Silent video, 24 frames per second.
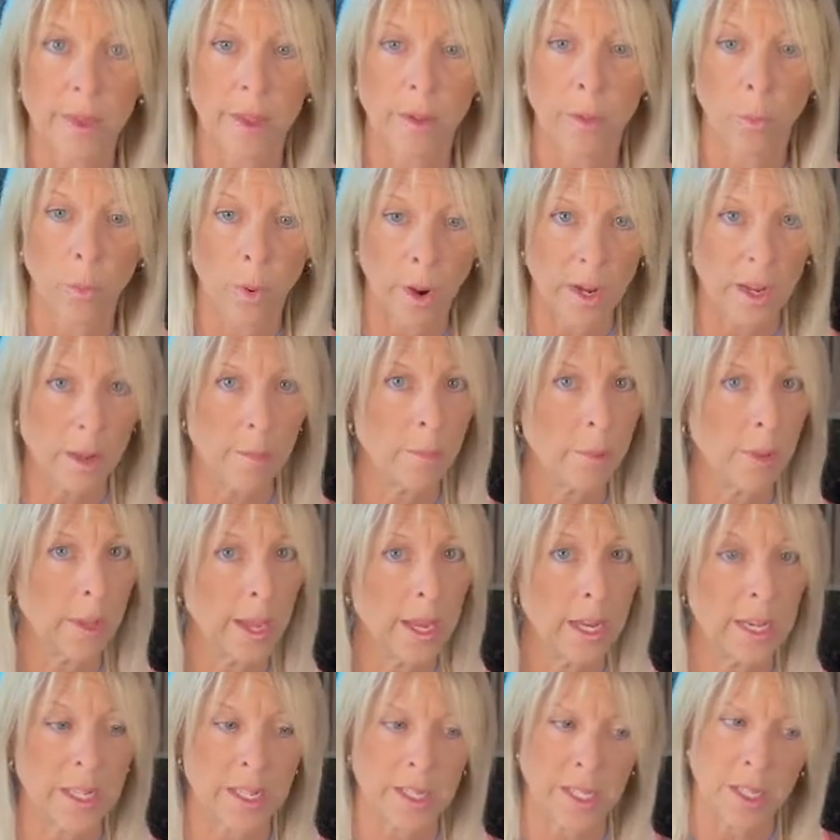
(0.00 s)
Running
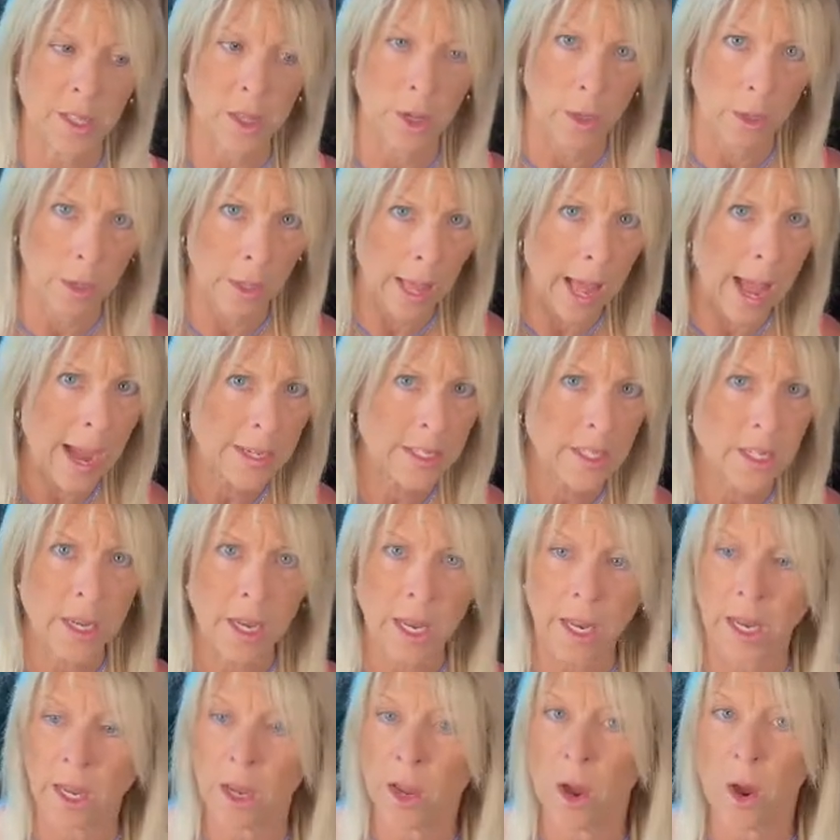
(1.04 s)
blade is either locked
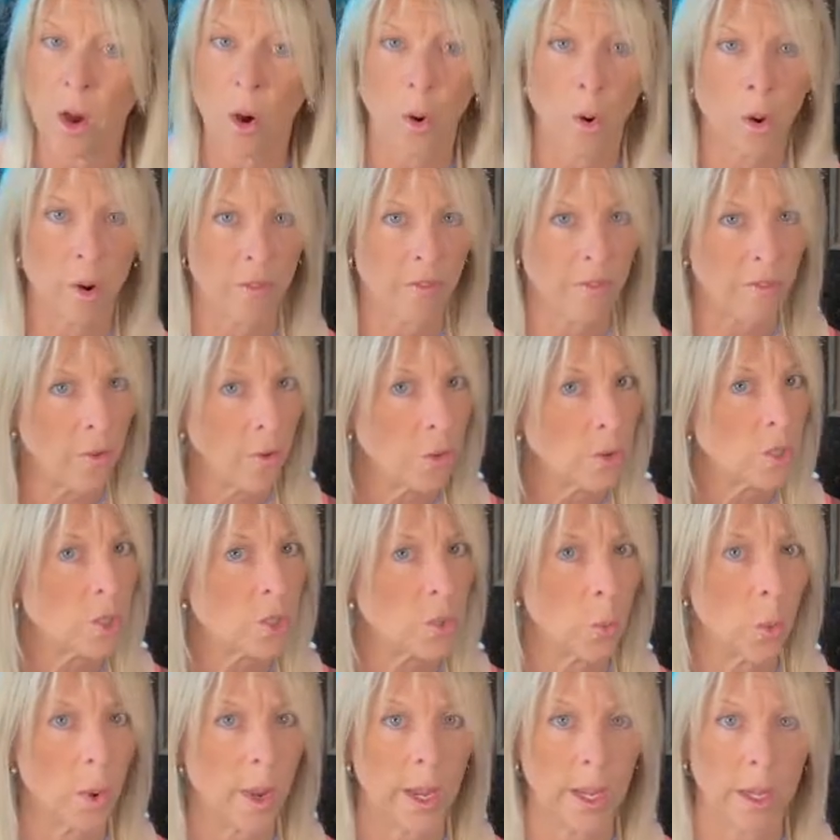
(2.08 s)
knee or full
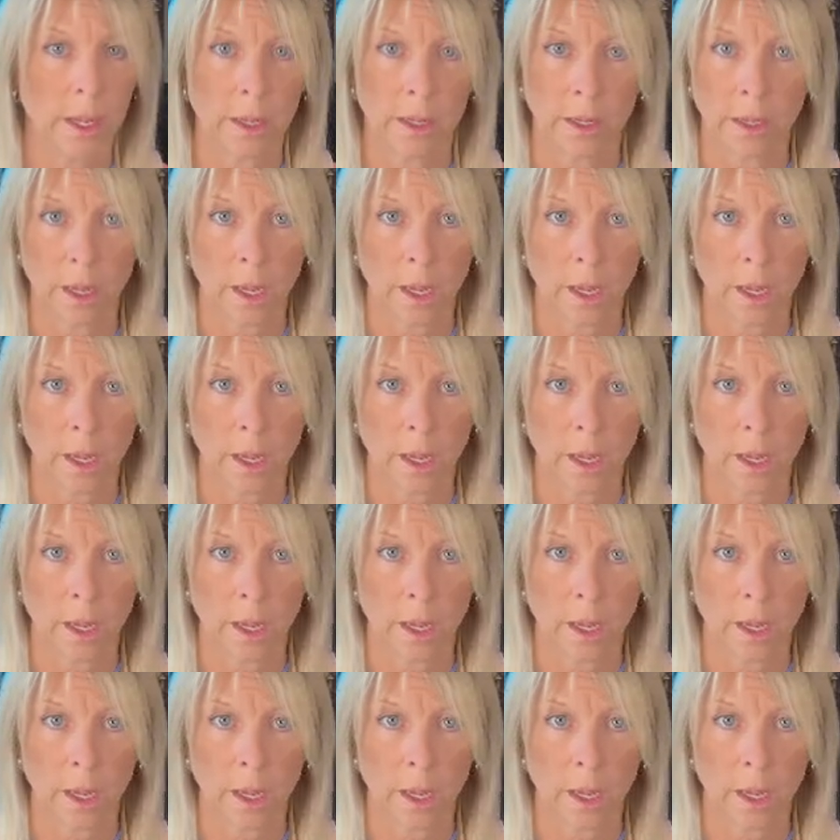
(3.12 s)
swing.